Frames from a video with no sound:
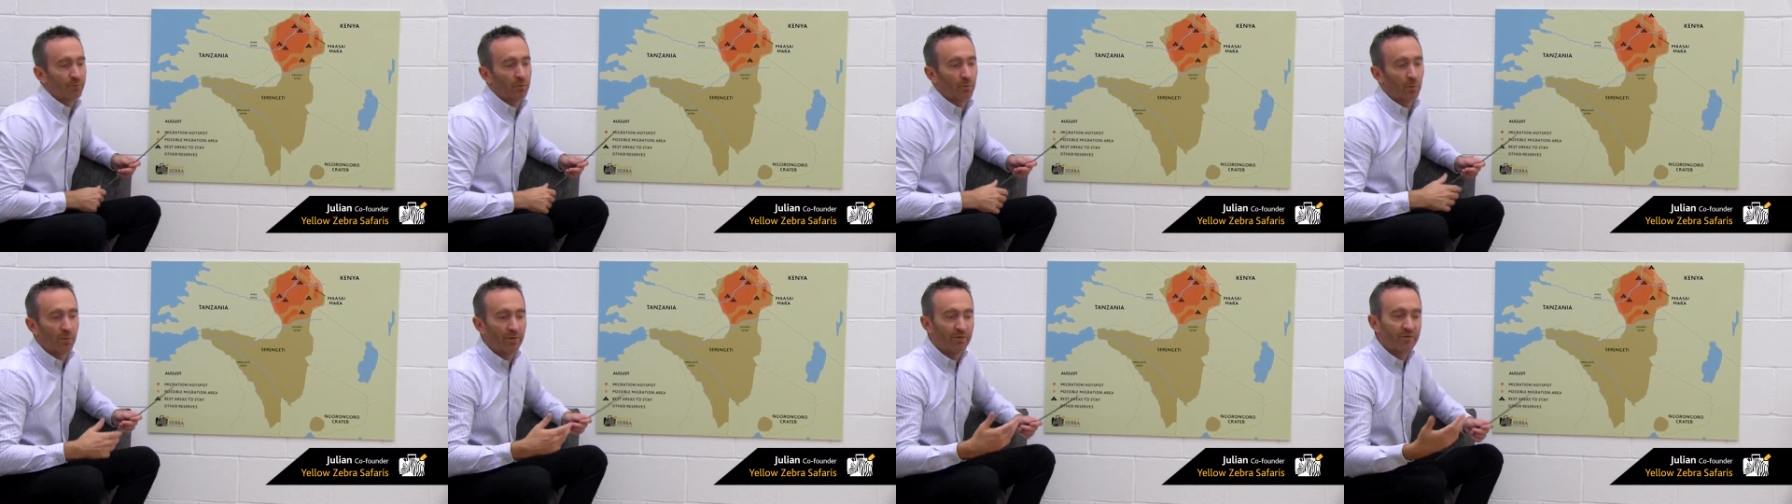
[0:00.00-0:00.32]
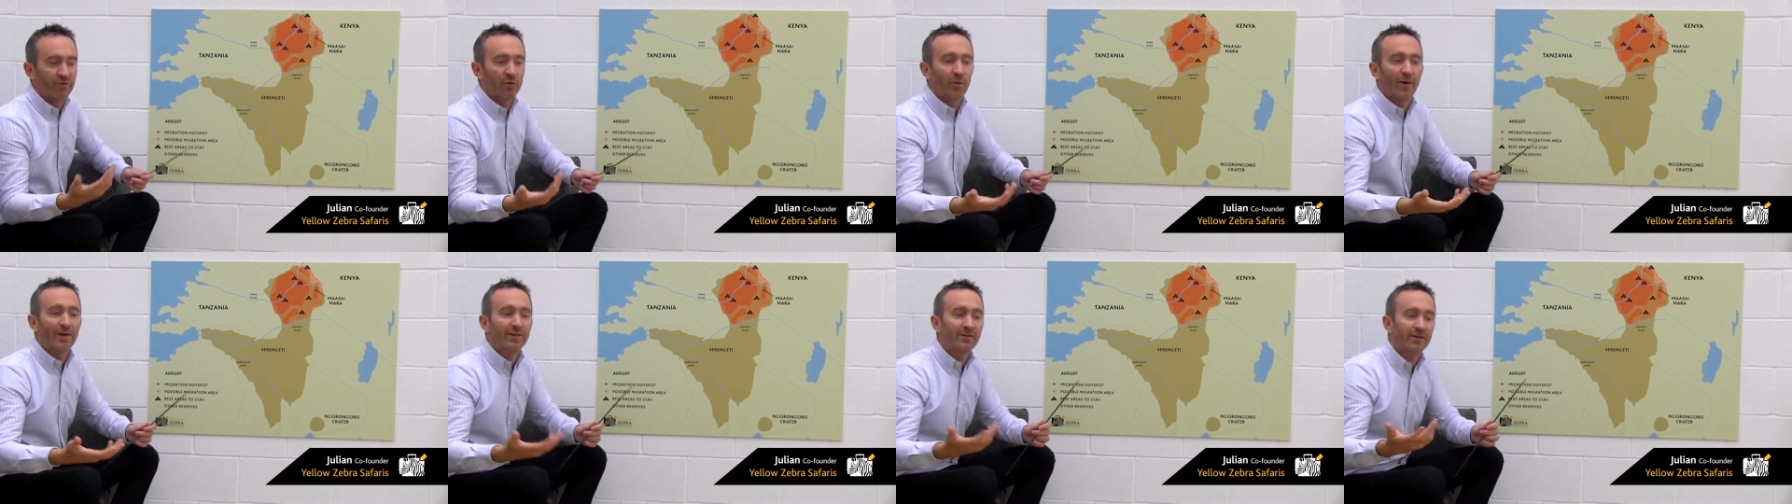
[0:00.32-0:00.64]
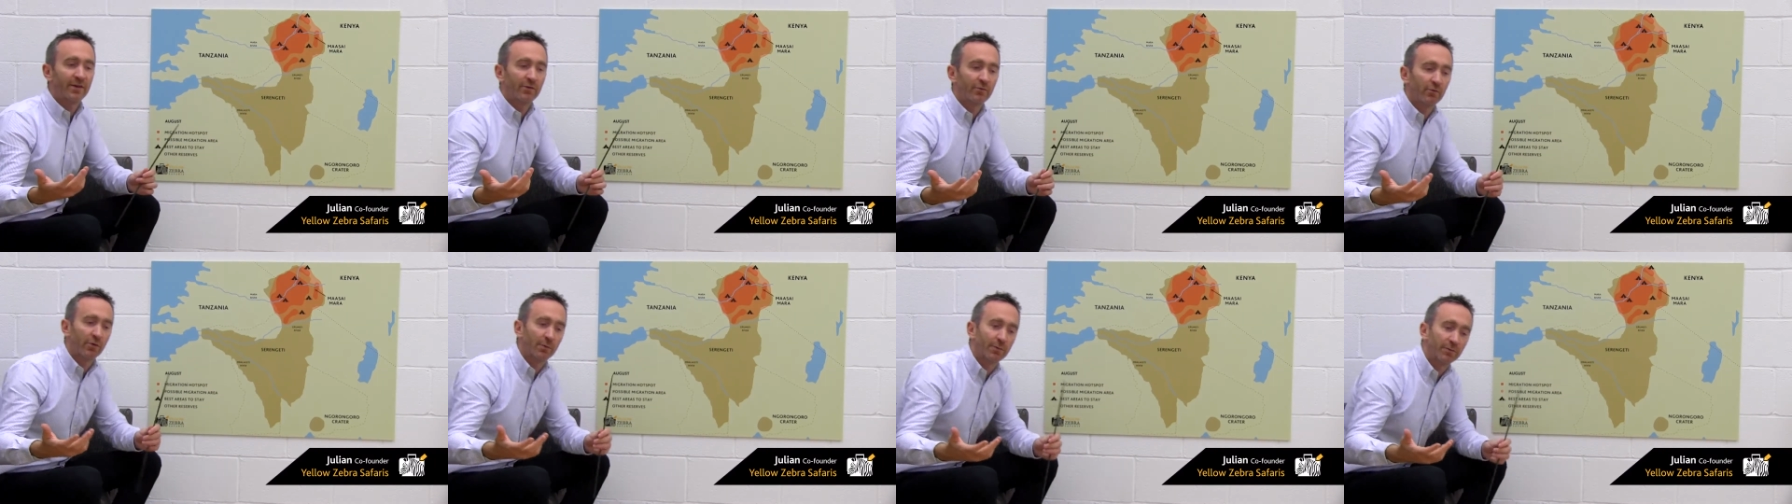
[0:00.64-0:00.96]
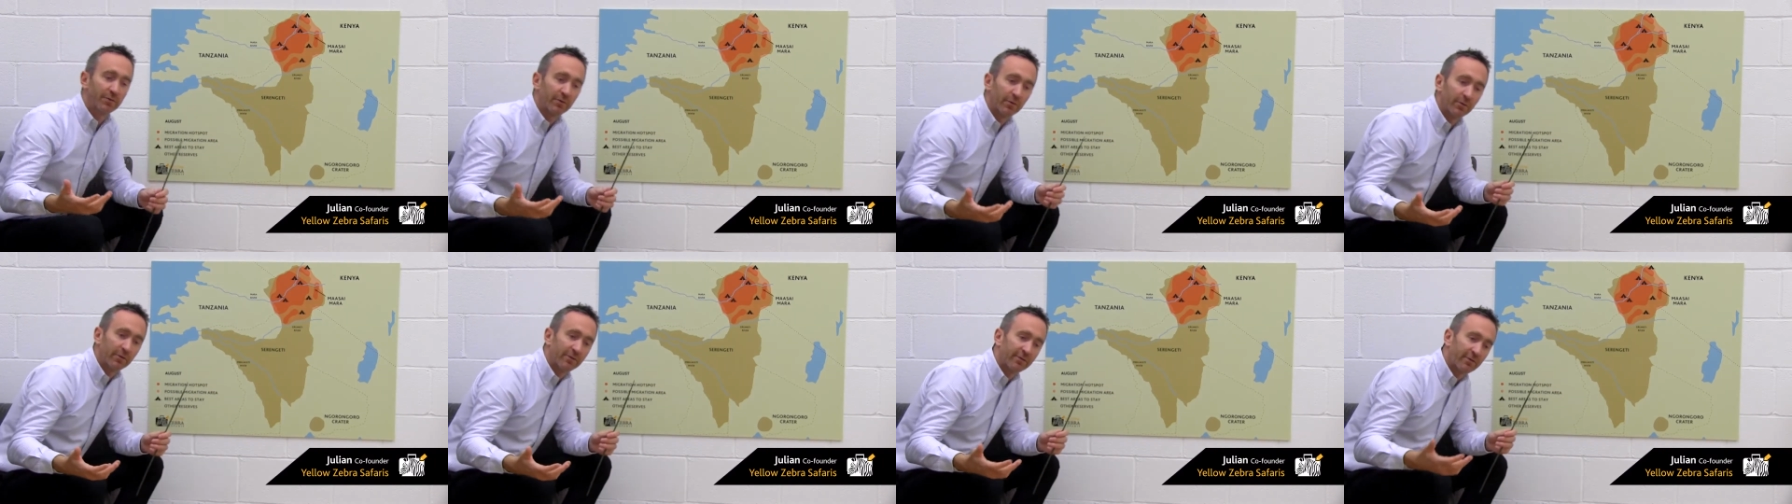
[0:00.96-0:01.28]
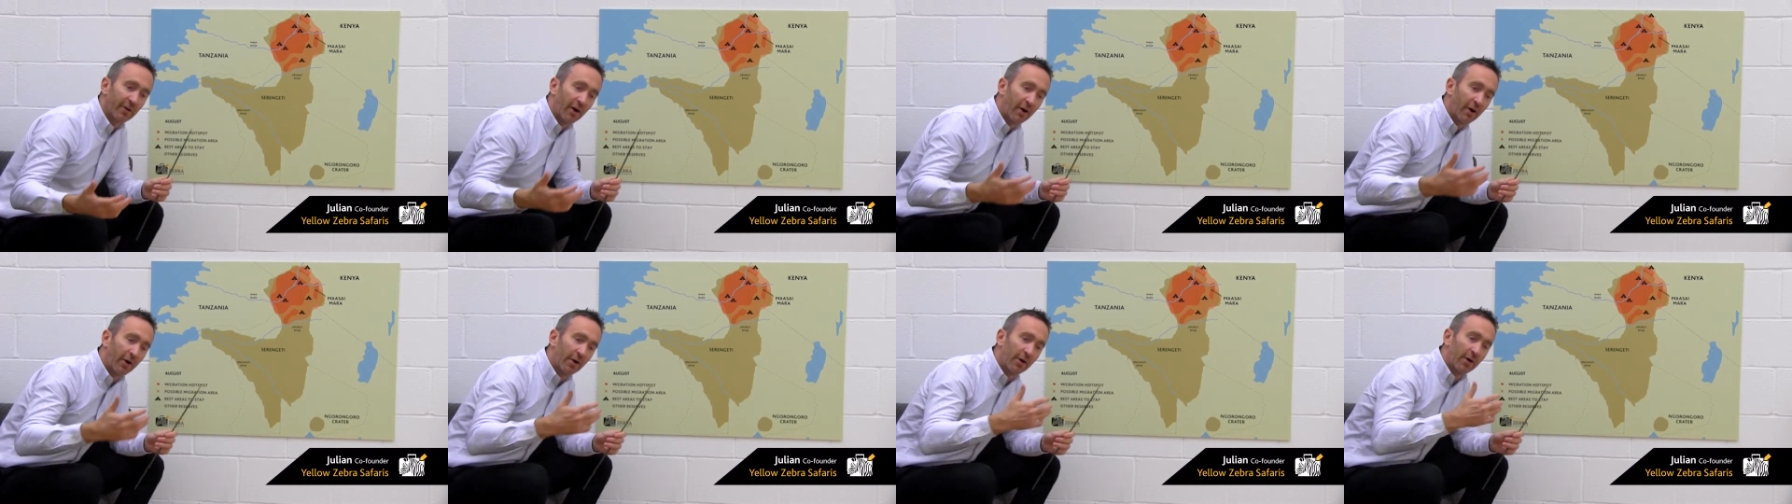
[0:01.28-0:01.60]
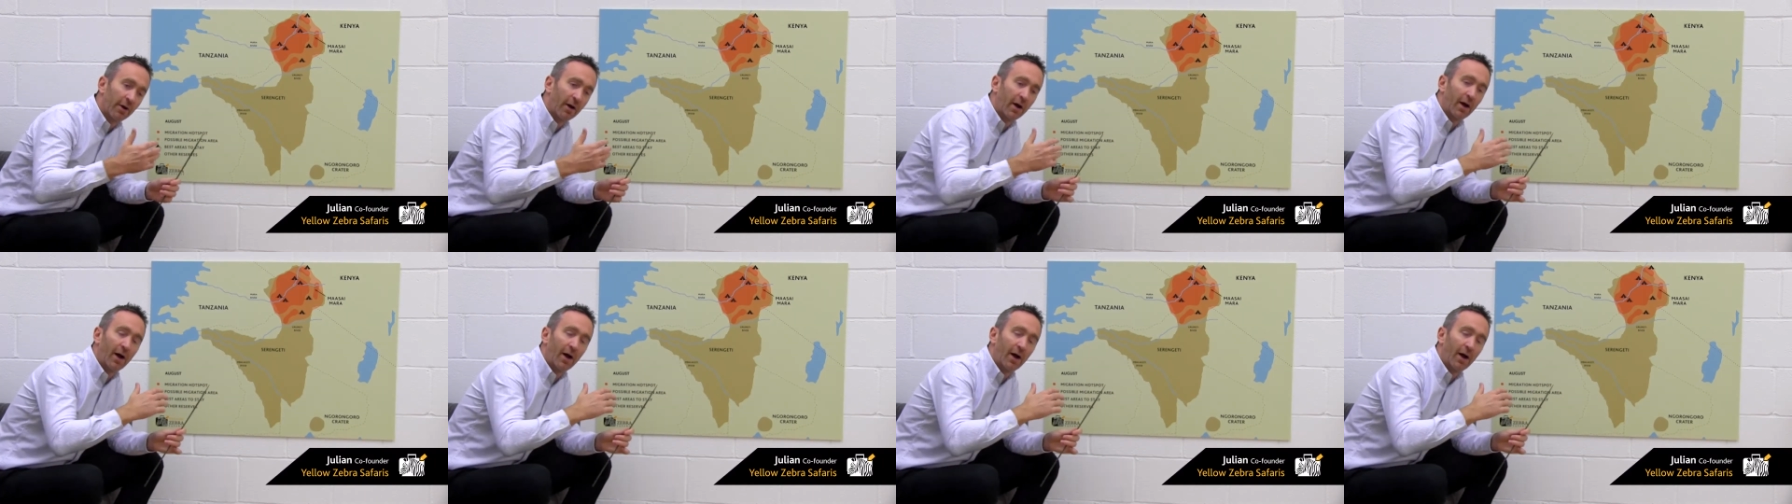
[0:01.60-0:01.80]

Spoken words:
with 20 rooms or so,